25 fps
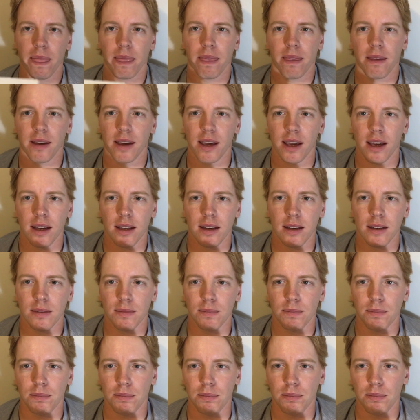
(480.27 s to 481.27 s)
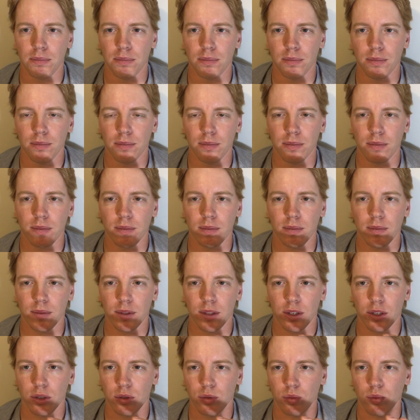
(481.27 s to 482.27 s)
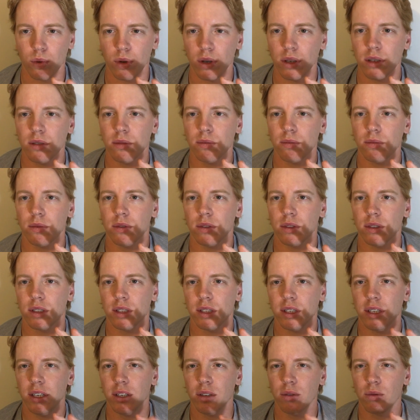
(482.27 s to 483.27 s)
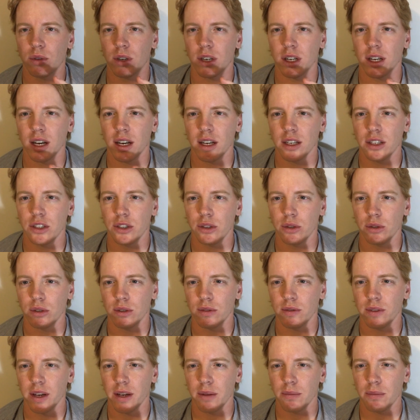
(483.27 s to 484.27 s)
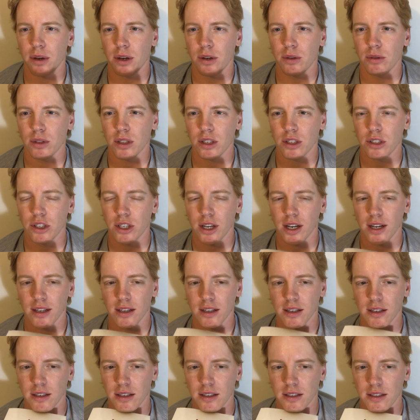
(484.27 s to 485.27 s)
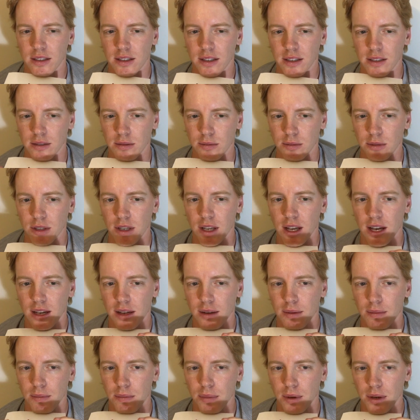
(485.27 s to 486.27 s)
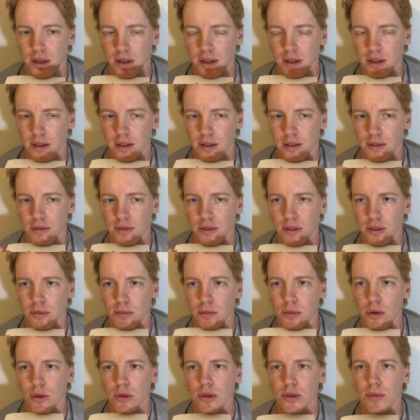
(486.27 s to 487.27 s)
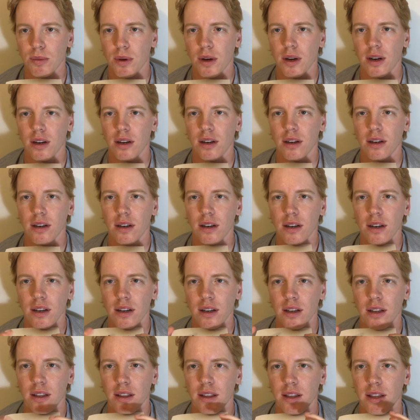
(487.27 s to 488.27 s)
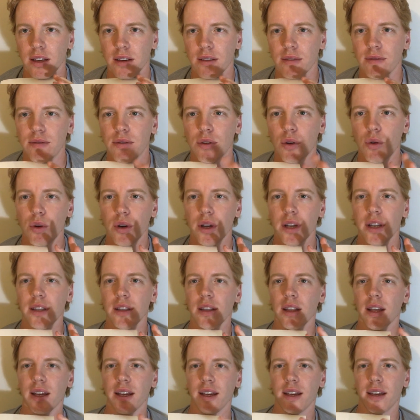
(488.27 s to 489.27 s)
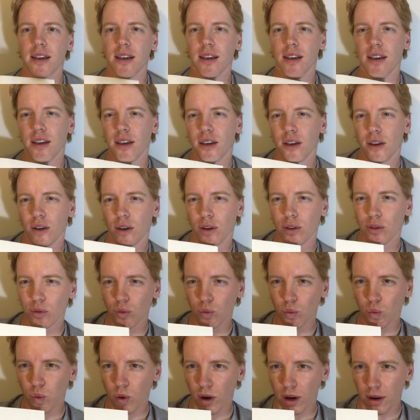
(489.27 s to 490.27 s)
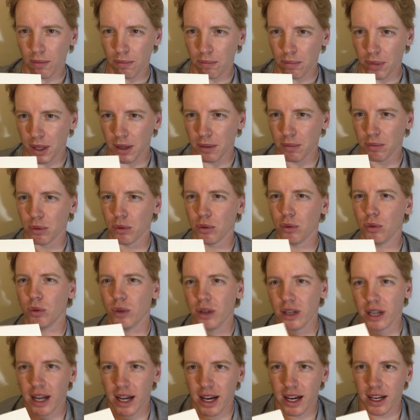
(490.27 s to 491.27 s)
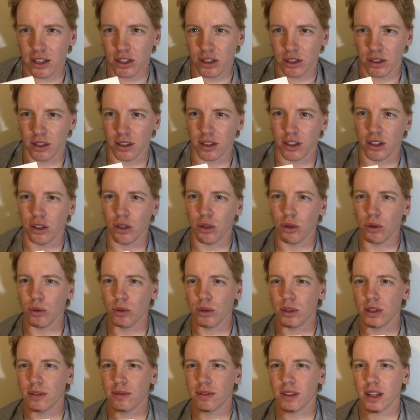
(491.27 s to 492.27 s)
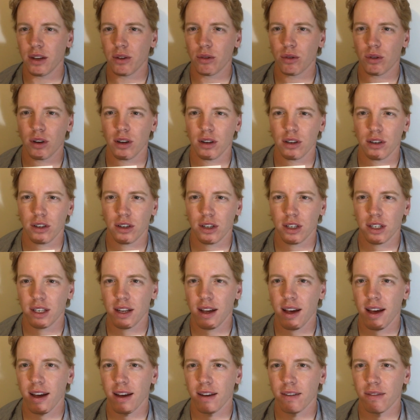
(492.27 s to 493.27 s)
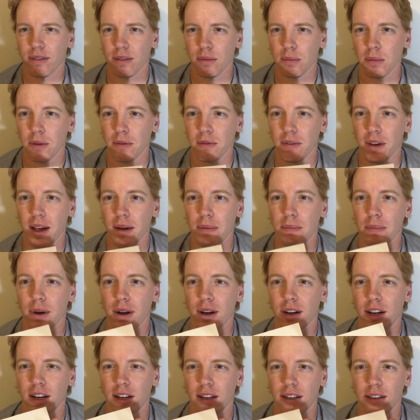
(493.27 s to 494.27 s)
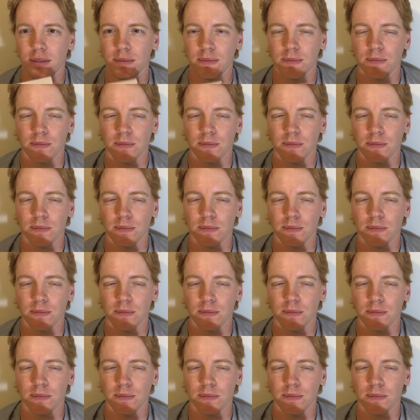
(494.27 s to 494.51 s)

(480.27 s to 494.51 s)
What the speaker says: they kind of, there's one scene where a guy shoots a vampire with a shotgun in Salem's Lot, but for the most part they avoid like what people would actually use if they were under attack from a vampire.